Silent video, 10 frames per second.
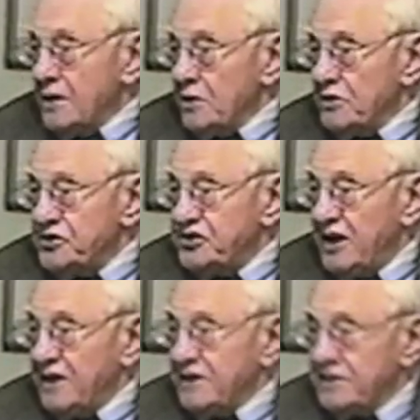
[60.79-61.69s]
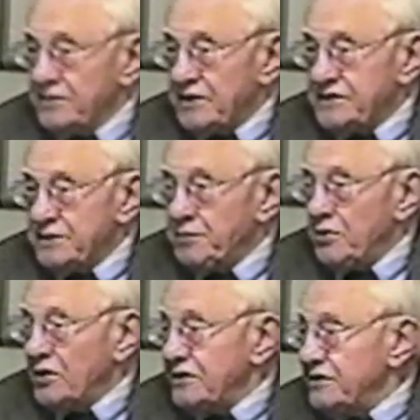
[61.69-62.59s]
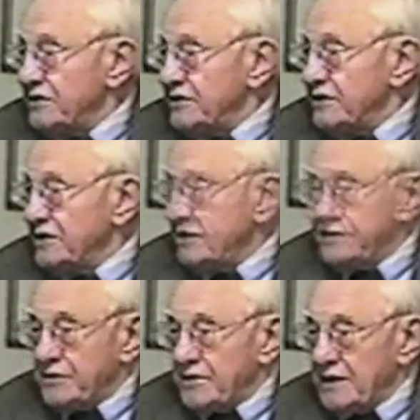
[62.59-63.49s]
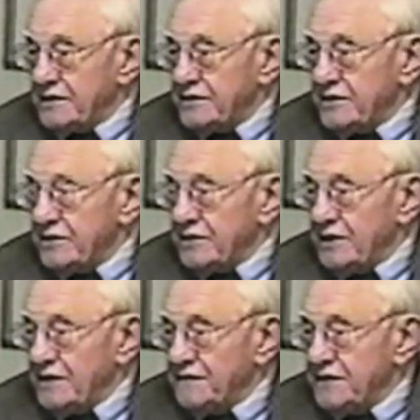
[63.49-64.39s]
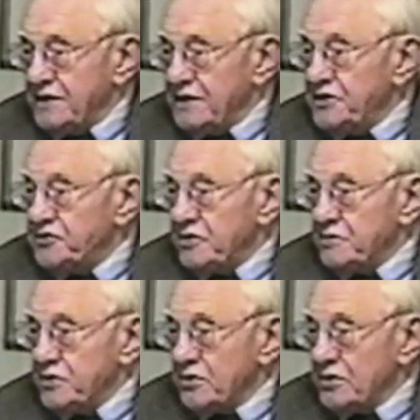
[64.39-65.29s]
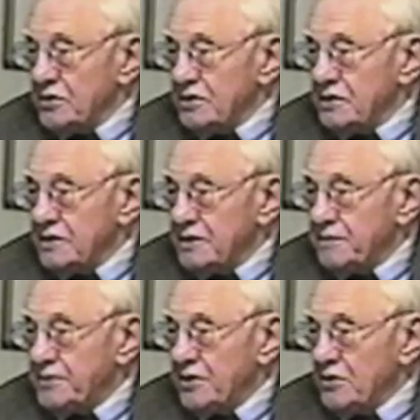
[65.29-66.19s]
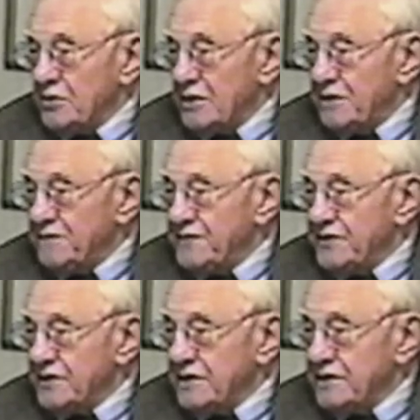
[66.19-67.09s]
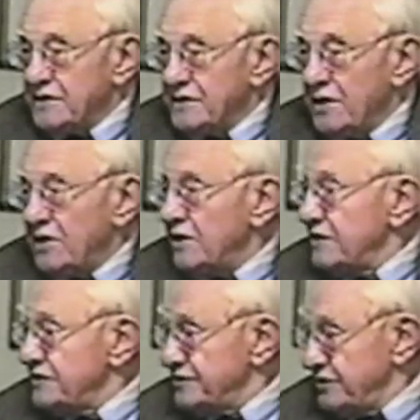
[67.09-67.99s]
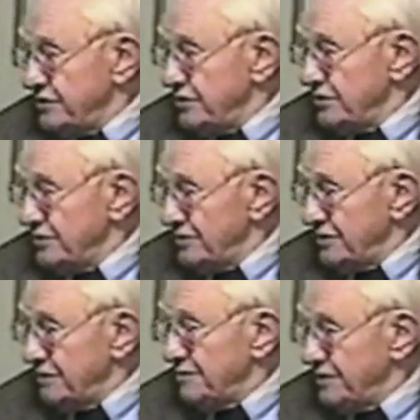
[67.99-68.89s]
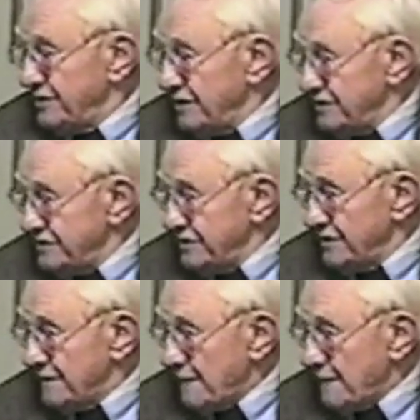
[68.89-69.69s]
where Shannon was appointed the director of the intramural program for the Heart Institute in Bethesda.